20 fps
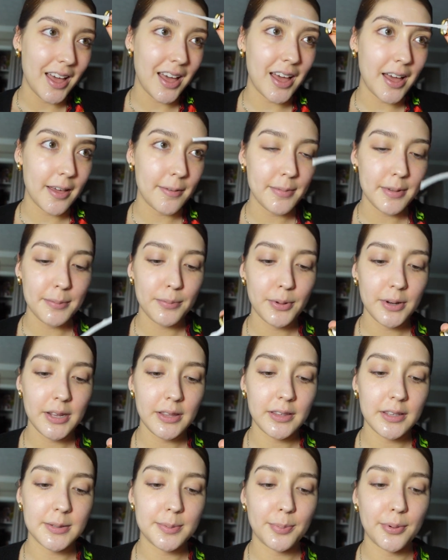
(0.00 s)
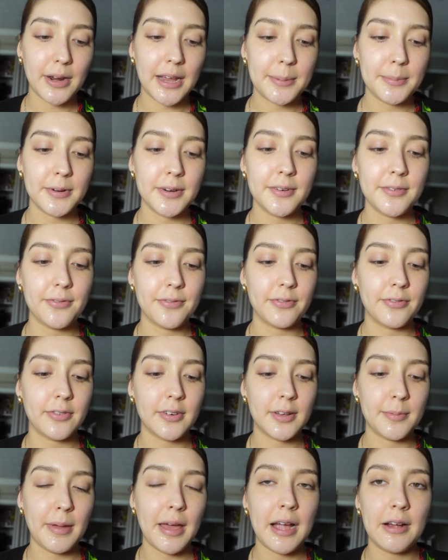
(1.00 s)
I've been putting this primer
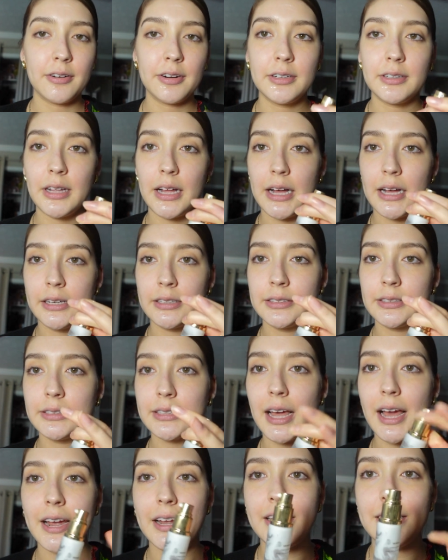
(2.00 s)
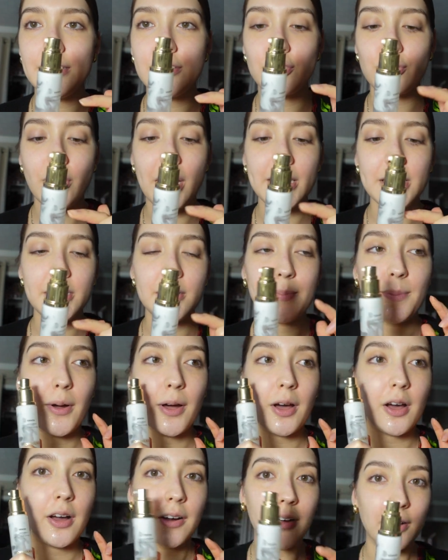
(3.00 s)
from Hourglass I try to
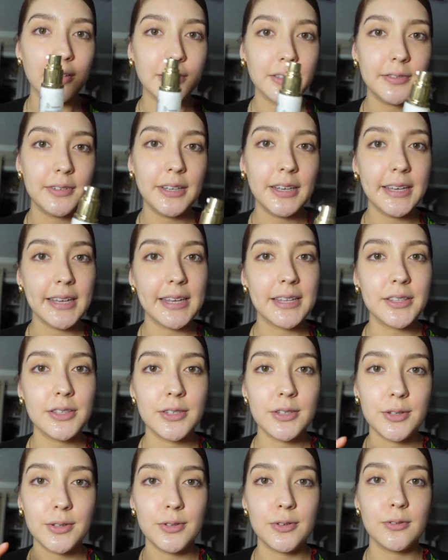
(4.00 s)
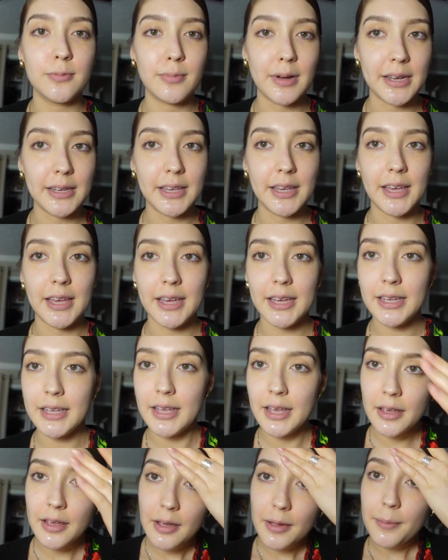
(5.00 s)
depot all of it into my kit
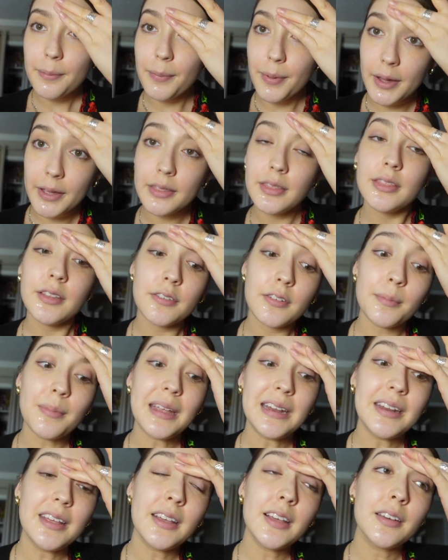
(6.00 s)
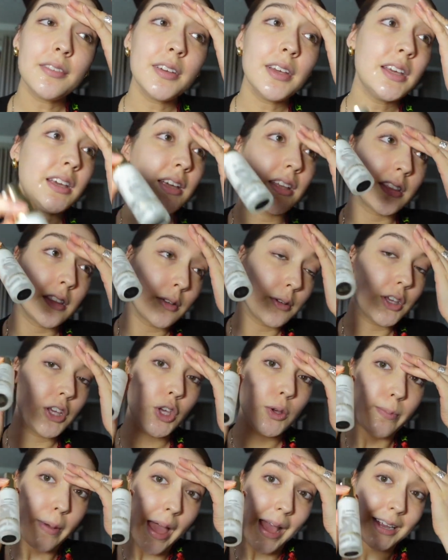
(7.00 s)
but the remaining of it and the
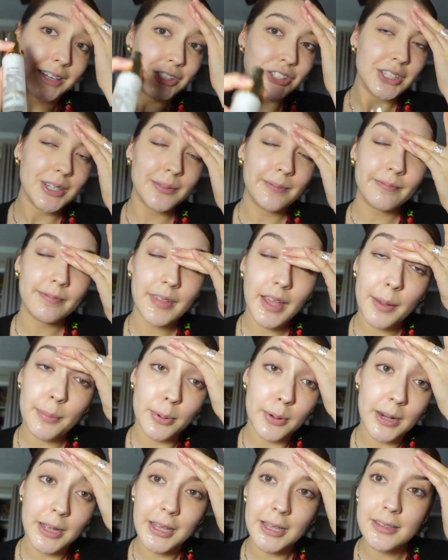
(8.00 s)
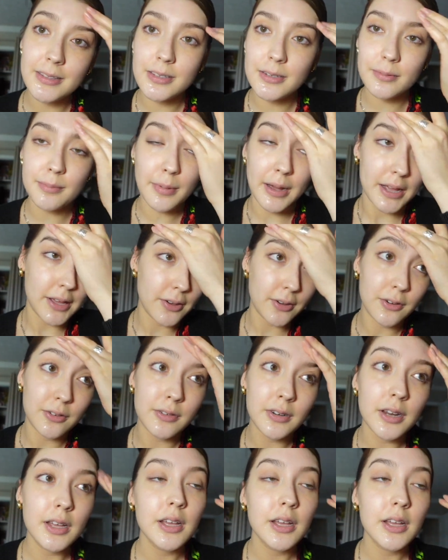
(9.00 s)
cute packaging, I put it into my own